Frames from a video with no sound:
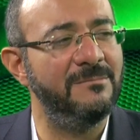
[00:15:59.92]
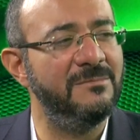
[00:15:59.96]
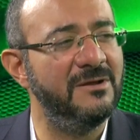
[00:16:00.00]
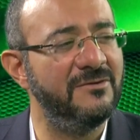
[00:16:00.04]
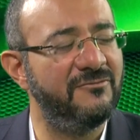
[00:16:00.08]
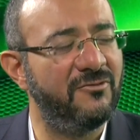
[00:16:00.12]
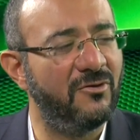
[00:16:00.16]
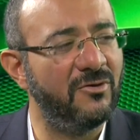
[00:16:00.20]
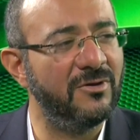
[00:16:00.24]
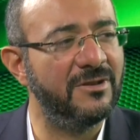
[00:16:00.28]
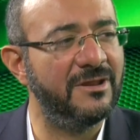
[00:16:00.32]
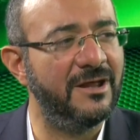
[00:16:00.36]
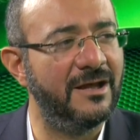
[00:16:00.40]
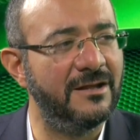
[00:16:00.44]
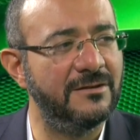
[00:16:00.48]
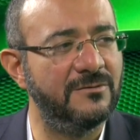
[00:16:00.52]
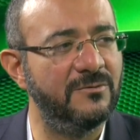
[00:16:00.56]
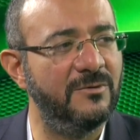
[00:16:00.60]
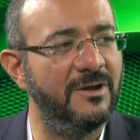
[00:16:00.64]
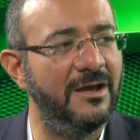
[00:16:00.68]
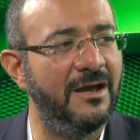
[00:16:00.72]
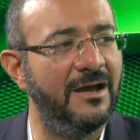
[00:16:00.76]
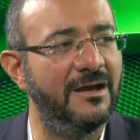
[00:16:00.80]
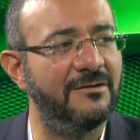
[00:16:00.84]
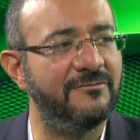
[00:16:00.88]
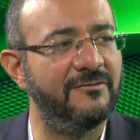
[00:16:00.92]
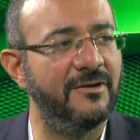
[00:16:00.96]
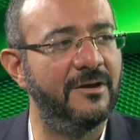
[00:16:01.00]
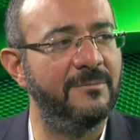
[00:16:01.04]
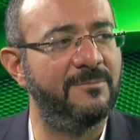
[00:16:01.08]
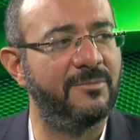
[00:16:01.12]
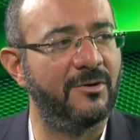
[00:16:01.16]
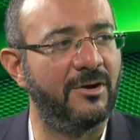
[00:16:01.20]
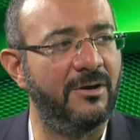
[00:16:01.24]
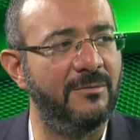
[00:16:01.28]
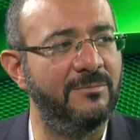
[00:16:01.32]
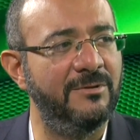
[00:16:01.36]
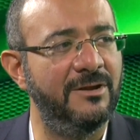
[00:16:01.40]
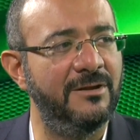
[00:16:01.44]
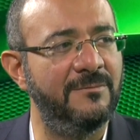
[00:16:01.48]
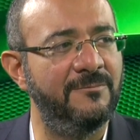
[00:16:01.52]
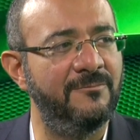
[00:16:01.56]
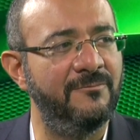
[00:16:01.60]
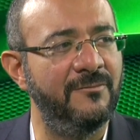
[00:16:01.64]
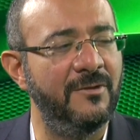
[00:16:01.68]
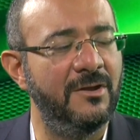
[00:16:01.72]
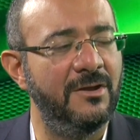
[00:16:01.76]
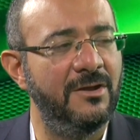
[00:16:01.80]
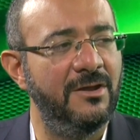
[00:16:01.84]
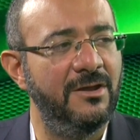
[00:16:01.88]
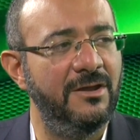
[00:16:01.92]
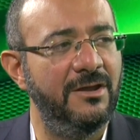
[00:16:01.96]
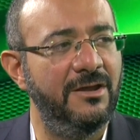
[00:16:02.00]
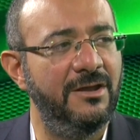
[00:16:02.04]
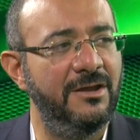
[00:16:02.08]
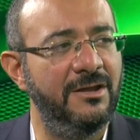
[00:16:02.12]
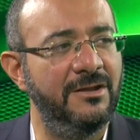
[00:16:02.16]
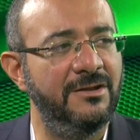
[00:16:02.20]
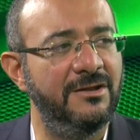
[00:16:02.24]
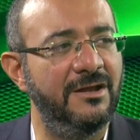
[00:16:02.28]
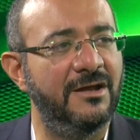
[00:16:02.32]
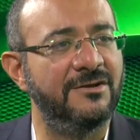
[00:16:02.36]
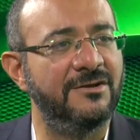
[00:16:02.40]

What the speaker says: before that, we have a problem in the